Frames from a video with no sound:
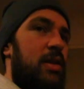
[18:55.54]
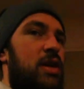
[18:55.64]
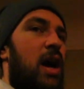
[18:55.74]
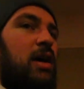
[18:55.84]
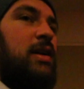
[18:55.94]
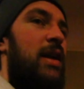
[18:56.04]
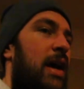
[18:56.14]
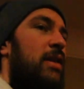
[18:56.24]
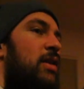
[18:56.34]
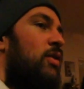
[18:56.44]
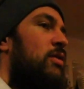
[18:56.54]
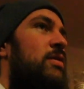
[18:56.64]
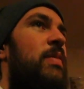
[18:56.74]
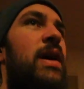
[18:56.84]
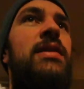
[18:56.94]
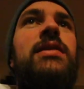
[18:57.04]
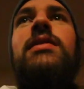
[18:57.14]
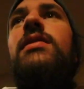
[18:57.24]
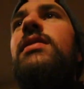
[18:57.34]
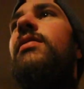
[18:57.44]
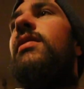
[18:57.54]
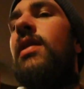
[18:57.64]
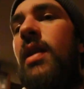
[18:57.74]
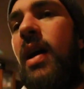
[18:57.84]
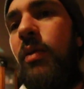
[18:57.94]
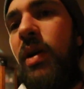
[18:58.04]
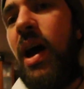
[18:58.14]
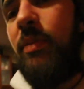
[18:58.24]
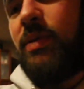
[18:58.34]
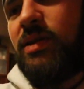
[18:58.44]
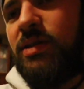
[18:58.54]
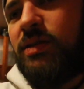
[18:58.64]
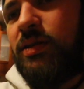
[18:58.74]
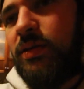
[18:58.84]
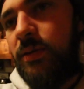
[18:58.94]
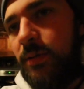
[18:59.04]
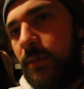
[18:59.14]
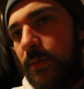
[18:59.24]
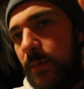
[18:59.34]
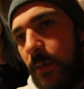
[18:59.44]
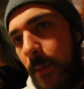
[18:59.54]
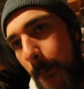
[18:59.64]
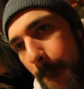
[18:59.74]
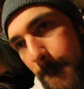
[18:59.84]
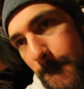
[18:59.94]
the chocolate and the golden spice and see what uh, what happens. Let's do